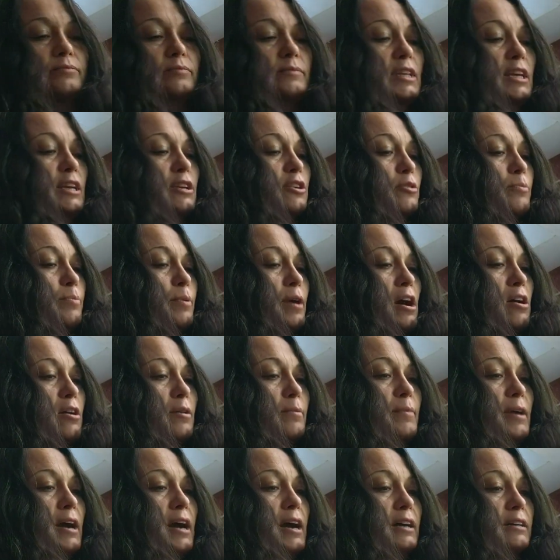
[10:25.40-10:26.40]
take your
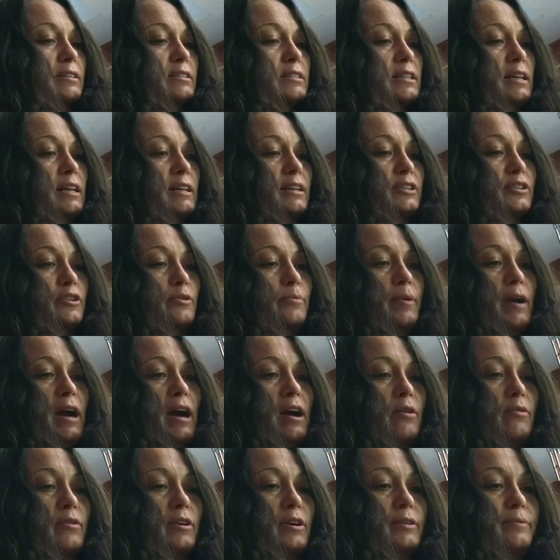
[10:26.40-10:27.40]
power back, stand in your
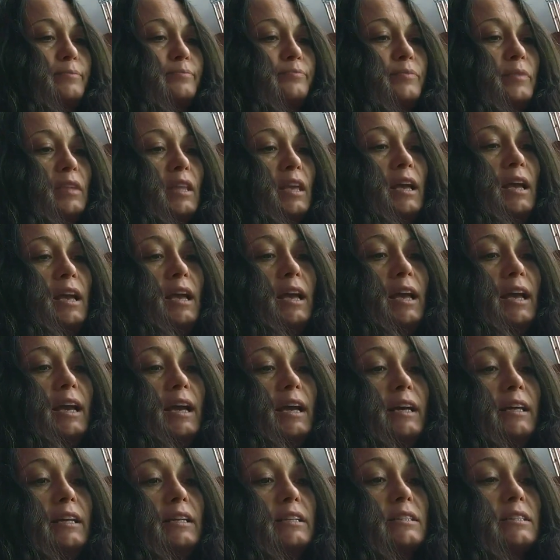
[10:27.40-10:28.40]
power.
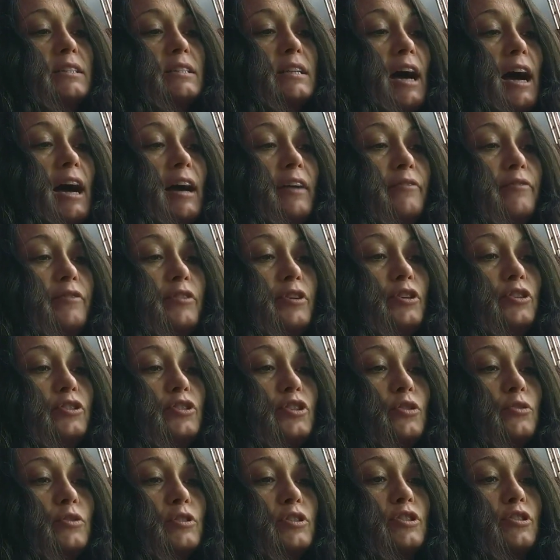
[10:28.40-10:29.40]
It is time for you
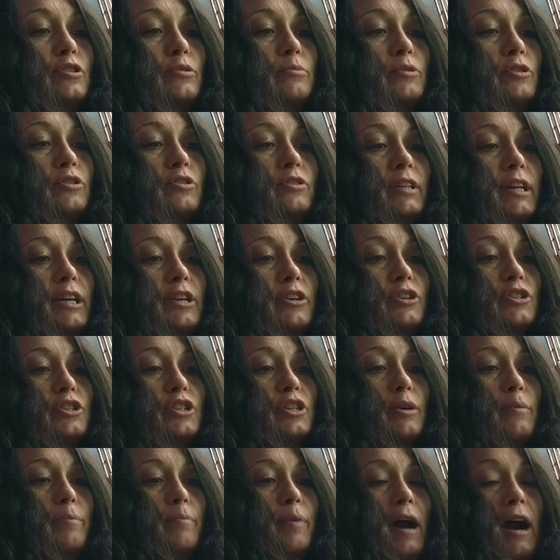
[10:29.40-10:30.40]
to assume your
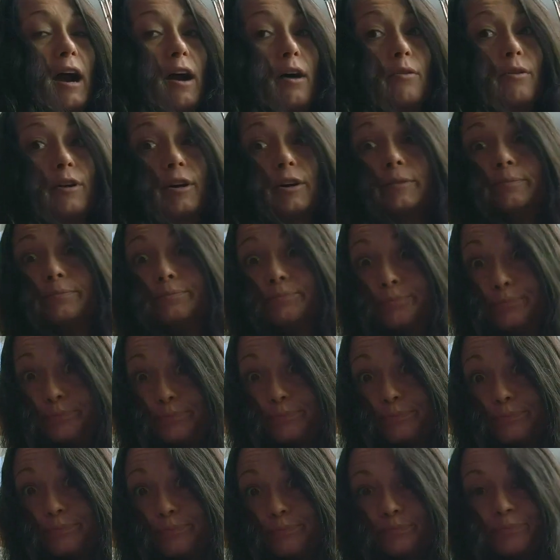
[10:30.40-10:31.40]
leadership power
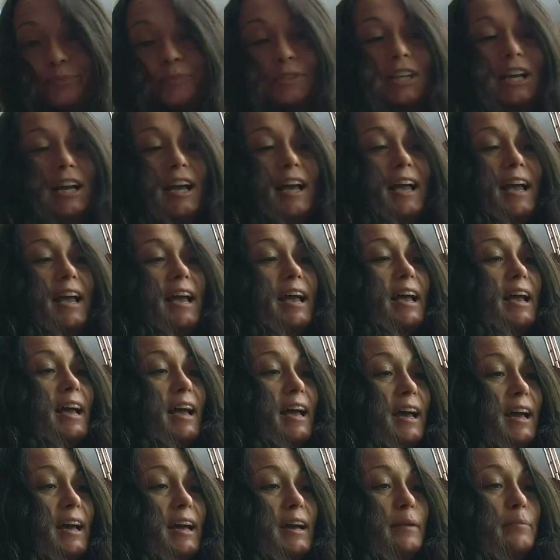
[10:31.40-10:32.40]

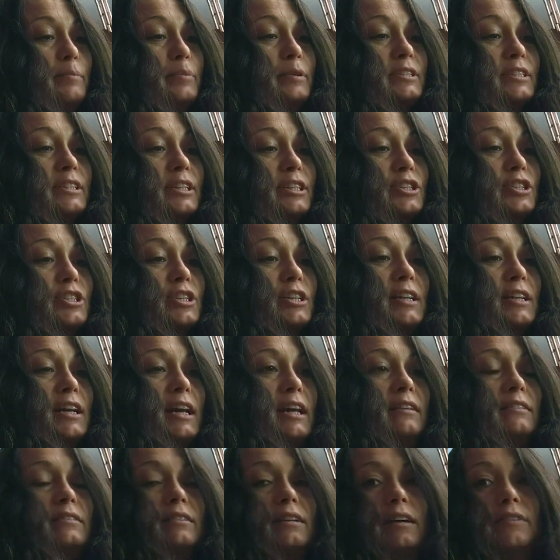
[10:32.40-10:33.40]
and position
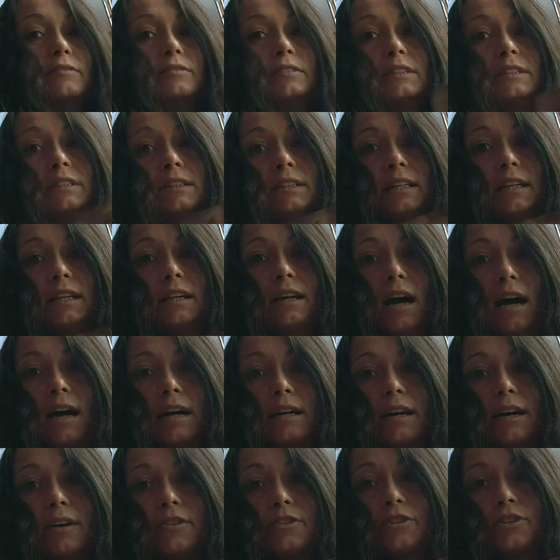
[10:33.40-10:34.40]
and lovingly
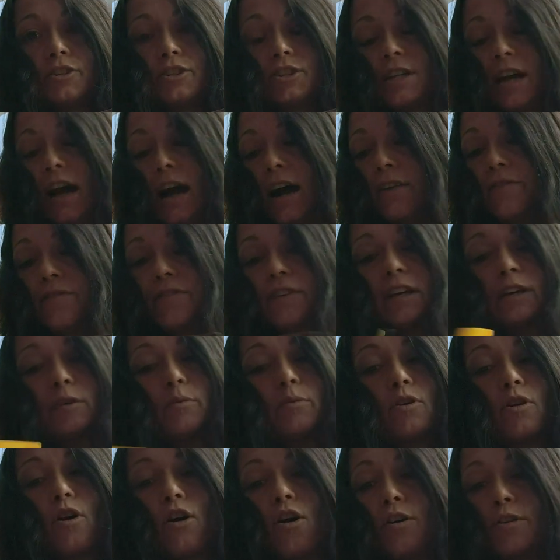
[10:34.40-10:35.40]
guide others. Yeah, I feel like
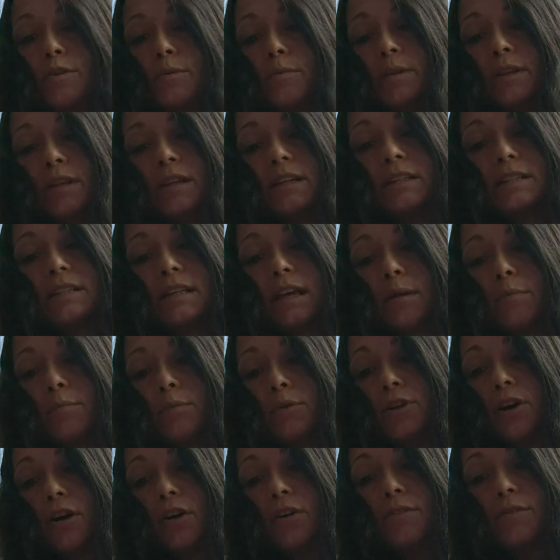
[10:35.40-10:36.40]
we're called to be the
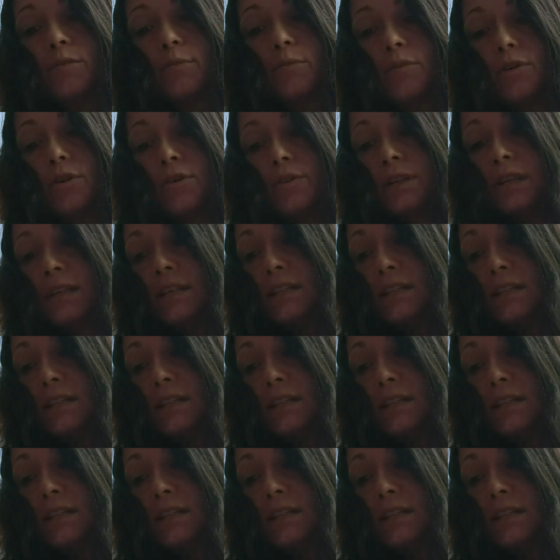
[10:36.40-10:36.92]
example, y'all. The world